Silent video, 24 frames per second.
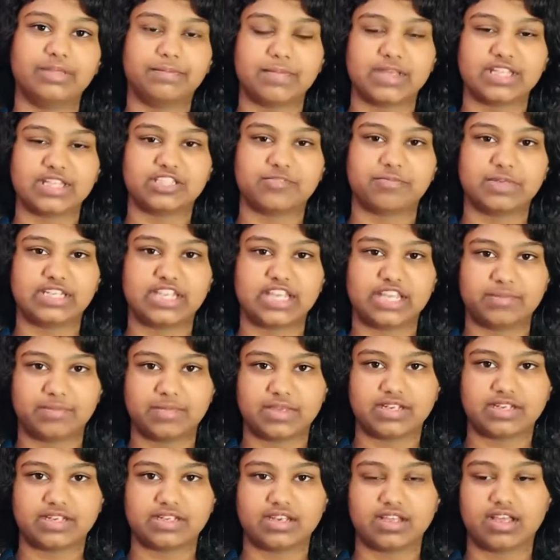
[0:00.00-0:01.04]

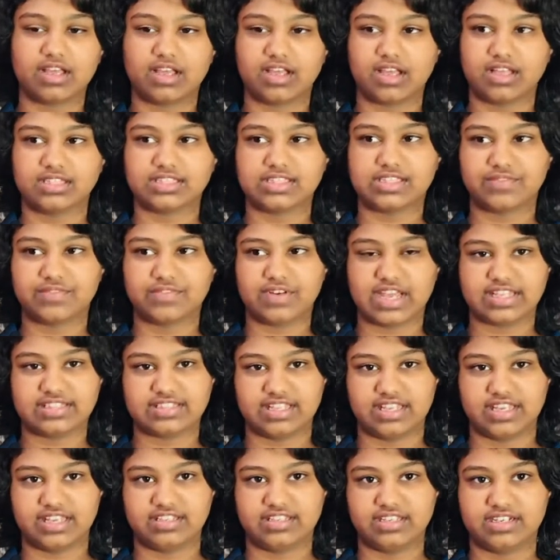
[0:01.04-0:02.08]
Mesopotamian
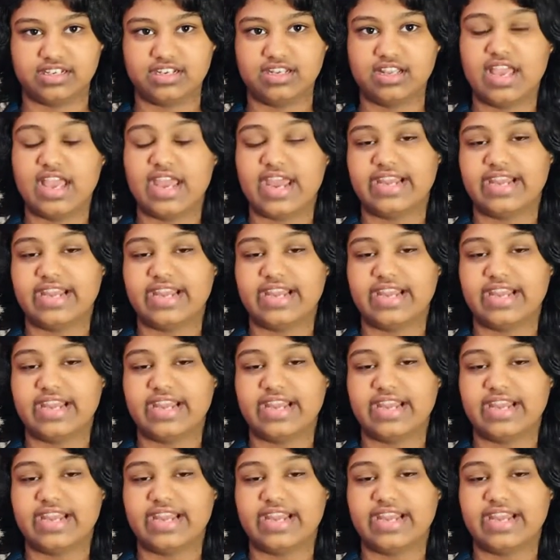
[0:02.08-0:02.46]
civilization,